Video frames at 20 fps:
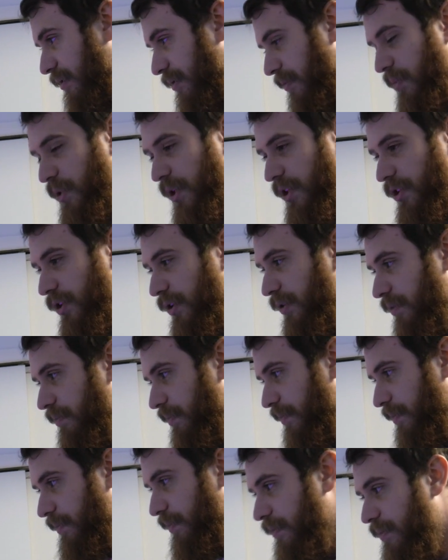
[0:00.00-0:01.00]
pretty sure
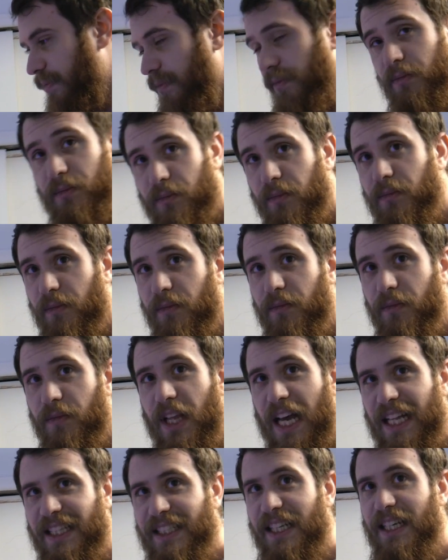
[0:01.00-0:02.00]

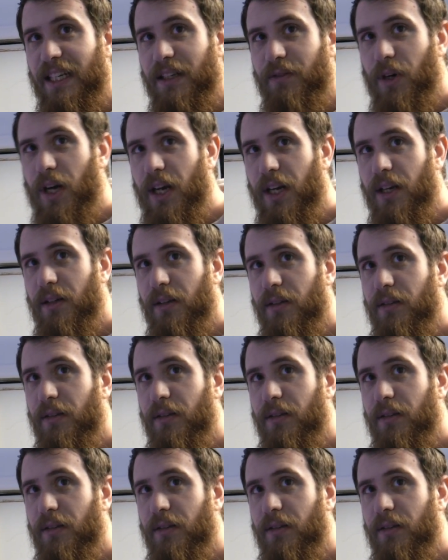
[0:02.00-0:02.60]
that's it, right?